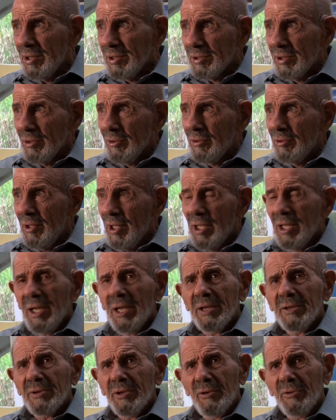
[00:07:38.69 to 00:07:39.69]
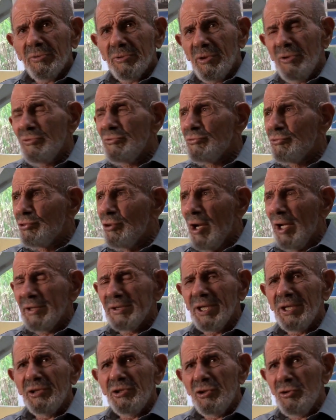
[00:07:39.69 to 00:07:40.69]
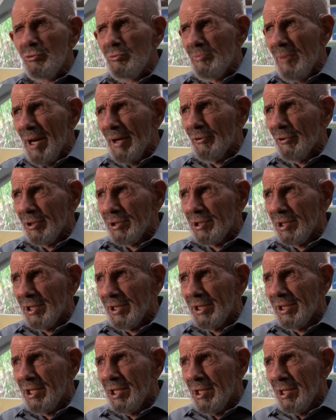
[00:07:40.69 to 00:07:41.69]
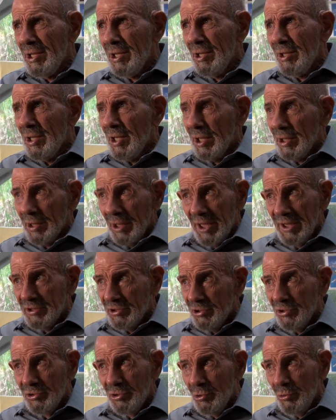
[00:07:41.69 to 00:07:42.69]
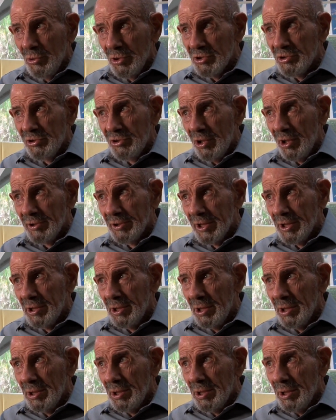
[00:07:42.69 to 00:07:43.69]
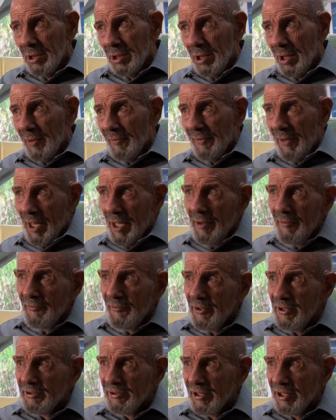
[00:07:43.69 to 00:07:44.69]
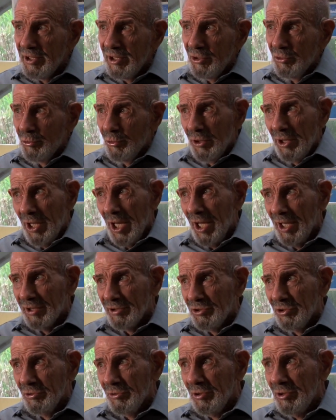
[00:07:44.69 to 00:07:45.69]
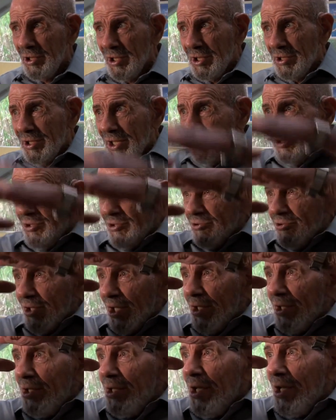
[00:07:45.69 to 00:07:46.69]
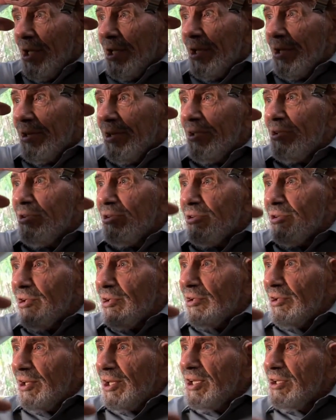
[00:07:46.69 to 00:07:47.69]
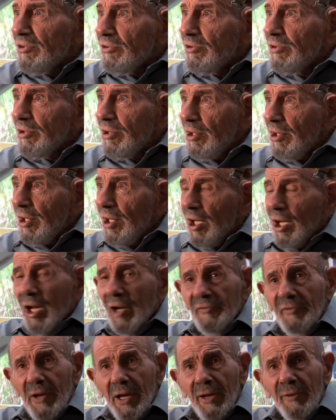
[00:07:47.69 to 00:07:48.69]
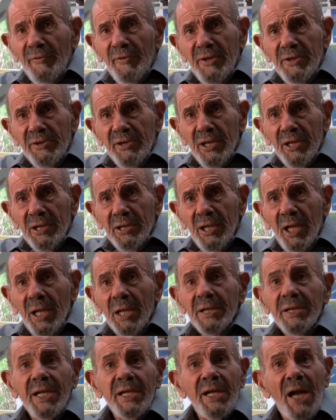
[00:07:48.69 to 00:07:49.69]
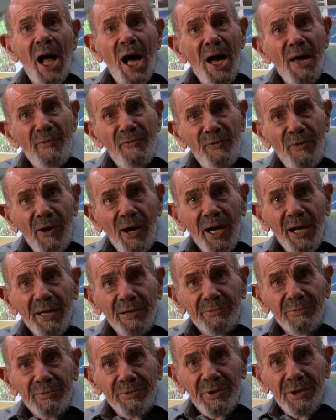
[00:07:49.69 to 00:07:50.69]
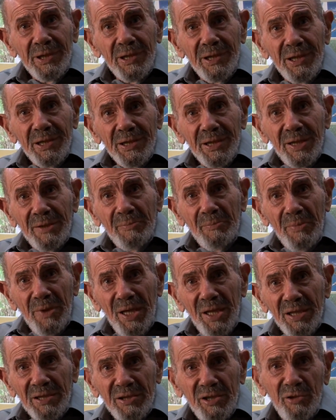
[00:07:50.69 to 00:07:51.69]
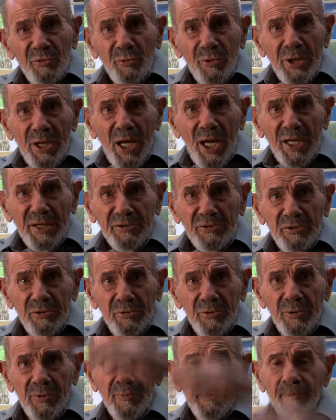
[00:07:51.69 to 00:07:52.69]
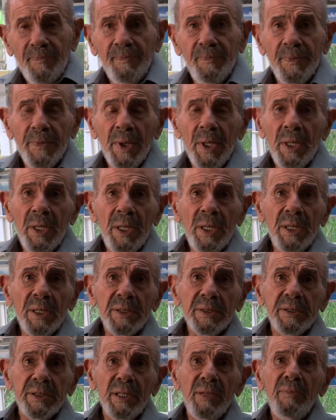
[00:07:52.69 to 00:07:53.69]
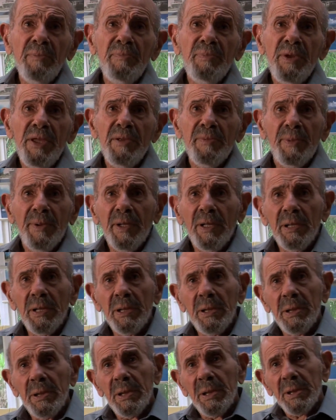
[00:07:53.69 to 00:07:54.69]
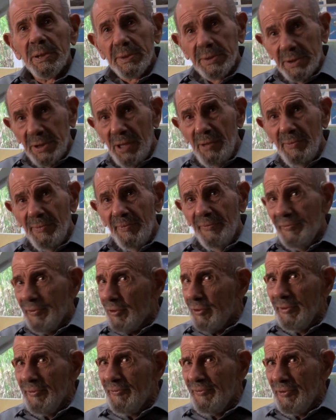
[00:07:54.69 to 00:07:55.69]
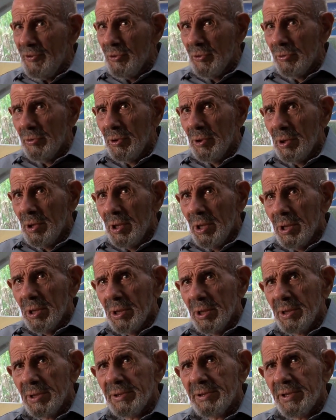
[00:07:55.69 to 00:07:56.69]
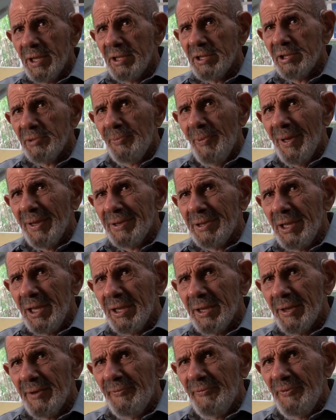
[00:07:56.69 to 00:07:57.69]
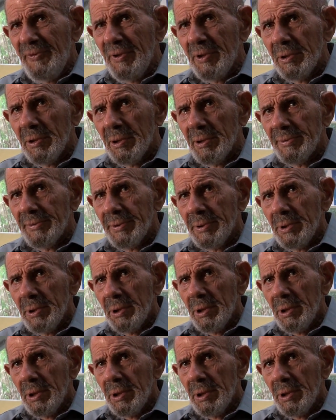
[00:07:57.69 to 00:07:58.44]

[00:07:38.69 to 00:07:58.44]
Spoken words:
So don't try to numerically, unless you do a study, of everything you react to, and you say, this is a list of everything that I find that man can react to. Some people, some, very few, can sense magnetic fields.